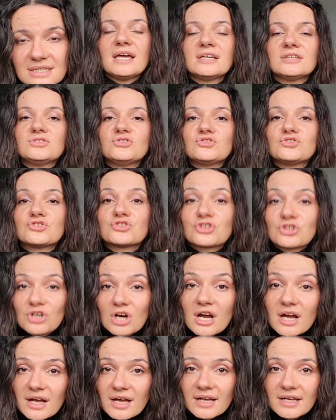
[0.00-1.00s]
and
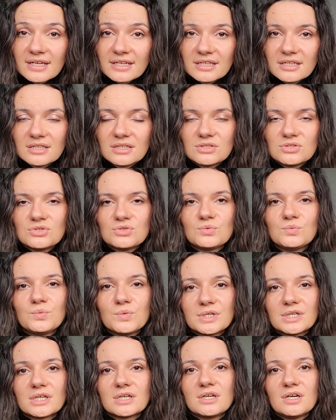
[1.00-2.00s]
try to
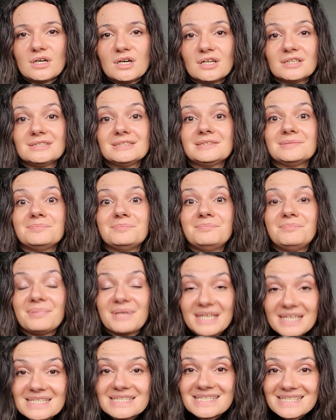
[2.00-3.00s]
work on the
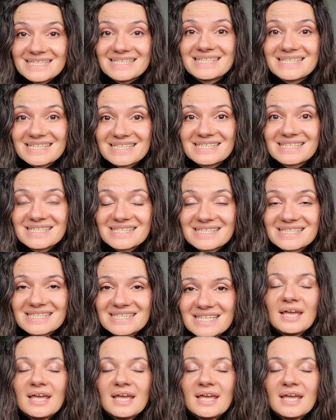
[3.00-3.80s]
basics.